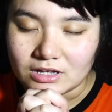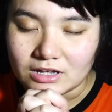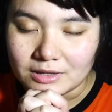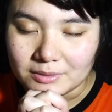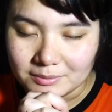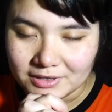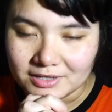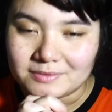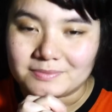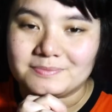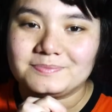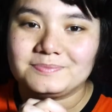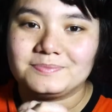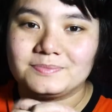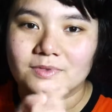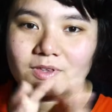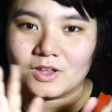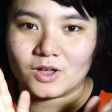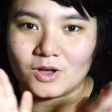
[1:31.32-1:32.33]
Amen.
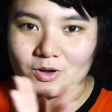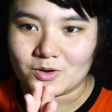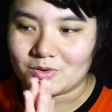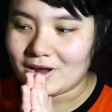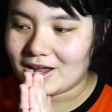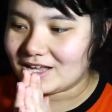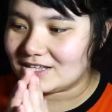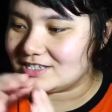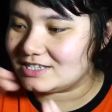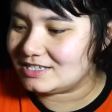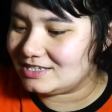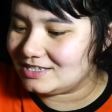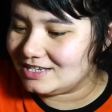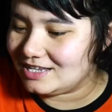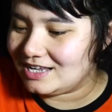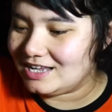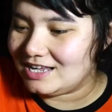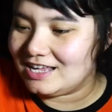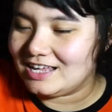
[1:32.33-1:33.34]
All right,
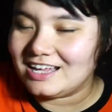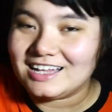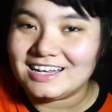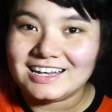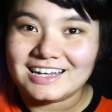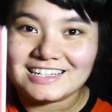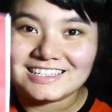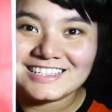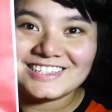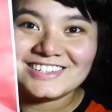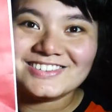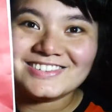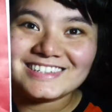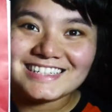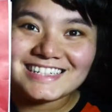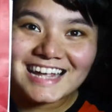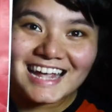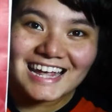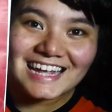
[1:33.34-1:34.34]
let's do a
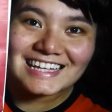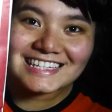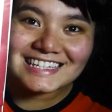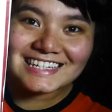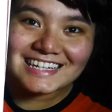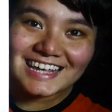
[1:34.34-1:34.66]
taste